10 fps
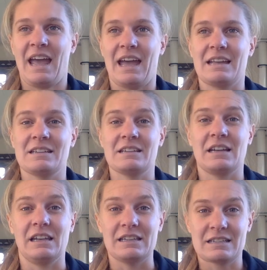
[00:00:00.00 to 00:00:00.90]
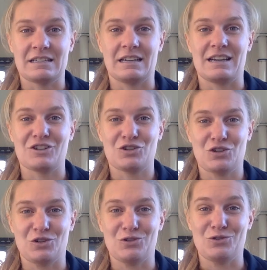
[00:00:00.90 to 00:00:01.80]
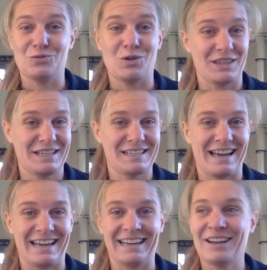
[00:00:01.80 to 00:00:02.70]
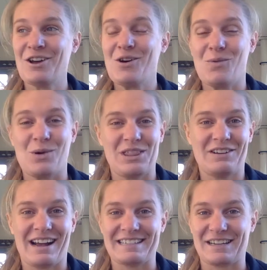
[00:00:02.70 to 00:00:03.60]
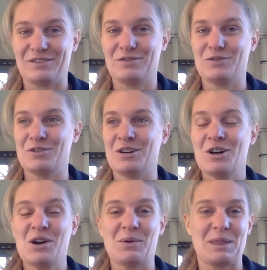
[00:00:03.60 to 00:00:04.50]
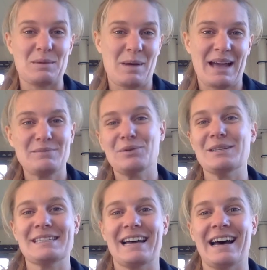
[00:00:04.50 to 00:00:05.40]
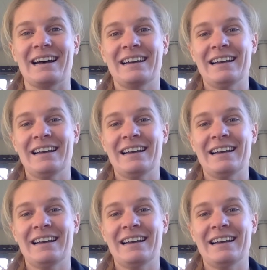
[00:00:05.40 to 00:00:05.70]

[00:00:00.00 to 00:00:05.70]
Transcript: and listening to what they're saying, what they're asking for, what their pain points are,